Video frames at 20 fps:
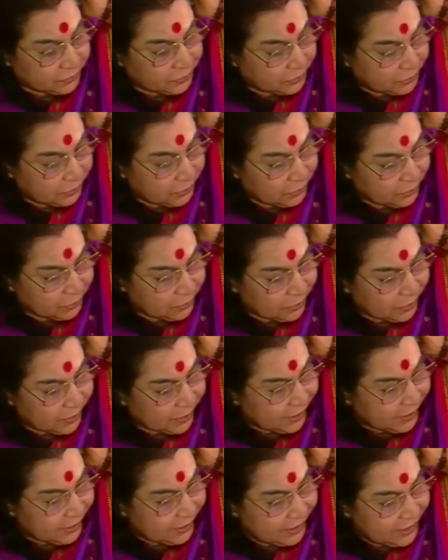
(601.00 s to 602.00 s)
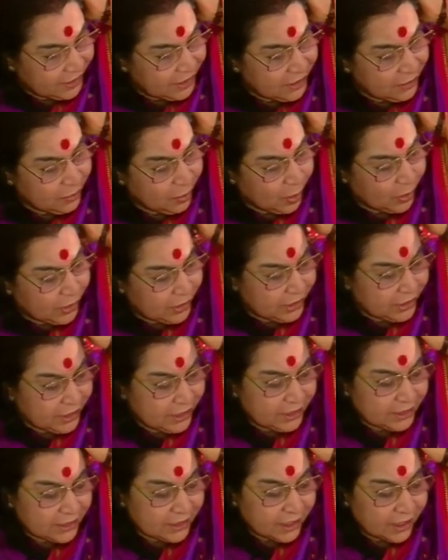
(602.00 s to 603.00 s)
so. This is what it
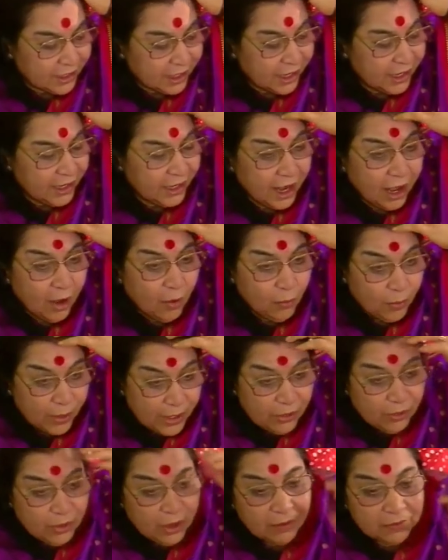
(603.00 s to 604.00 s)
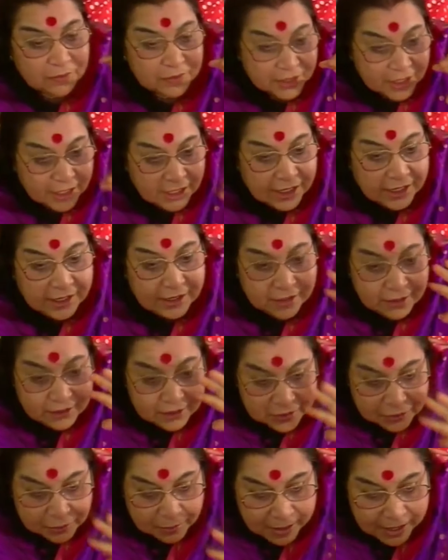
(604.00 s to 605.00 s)
is. And now when you have sung it in
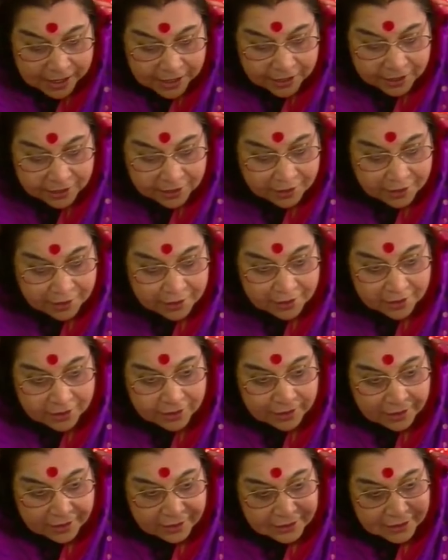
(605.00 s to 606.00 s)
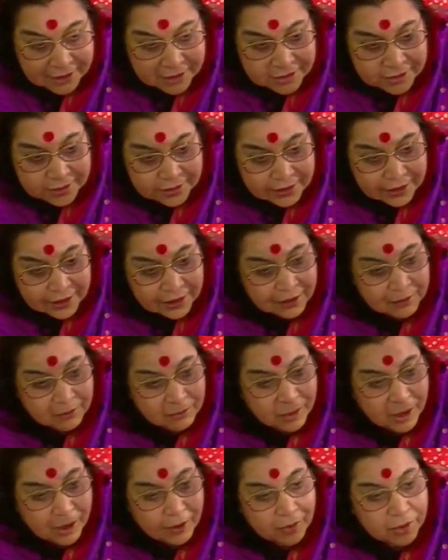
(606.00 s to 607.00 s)
this manner, this
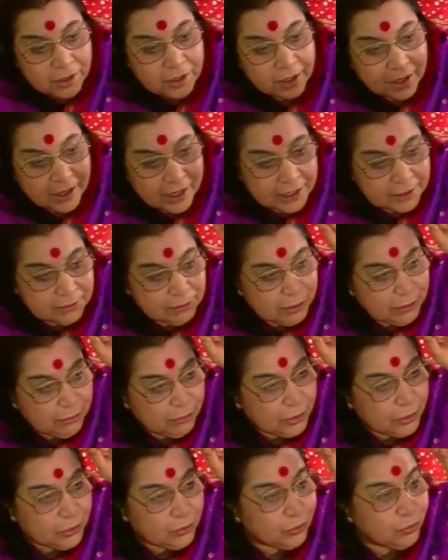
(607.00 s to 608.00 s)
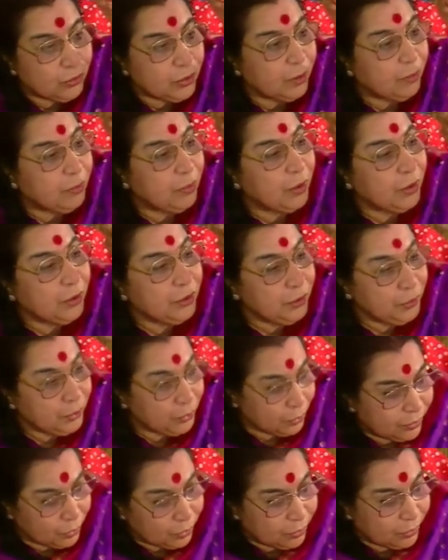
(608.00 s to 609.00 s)
power has been bestowed upon
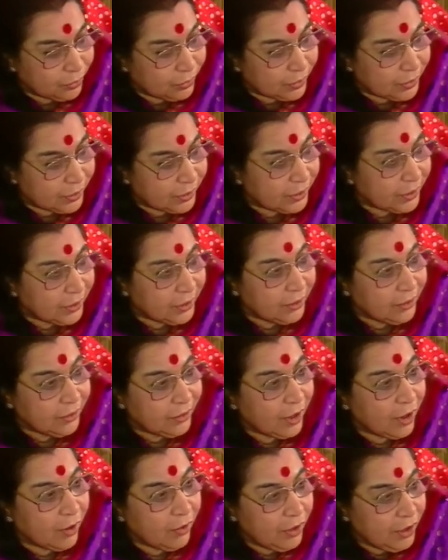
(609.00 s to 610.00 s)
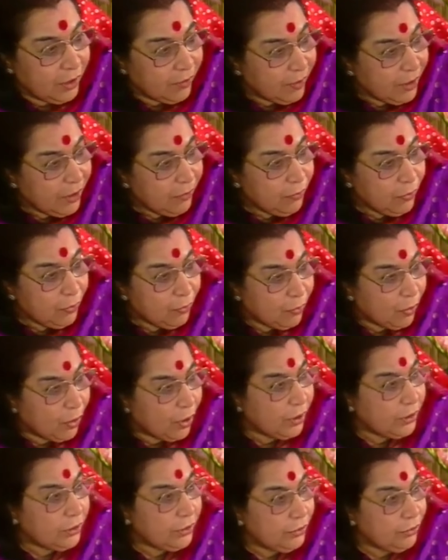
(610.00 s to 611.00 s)
you. Now even if you
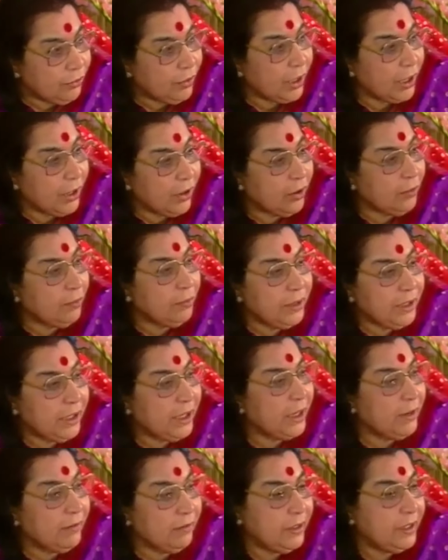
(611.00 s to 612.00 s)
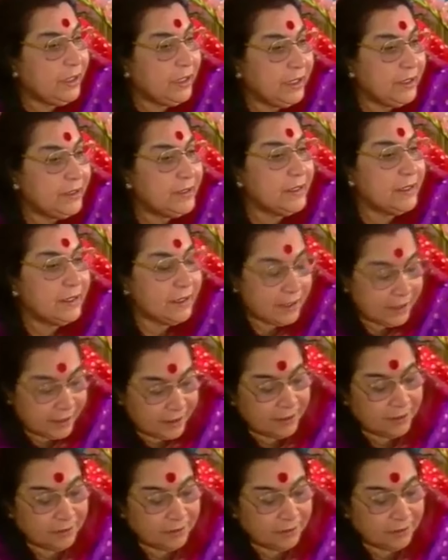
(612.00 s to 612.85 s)
want, you cannot behave indecently.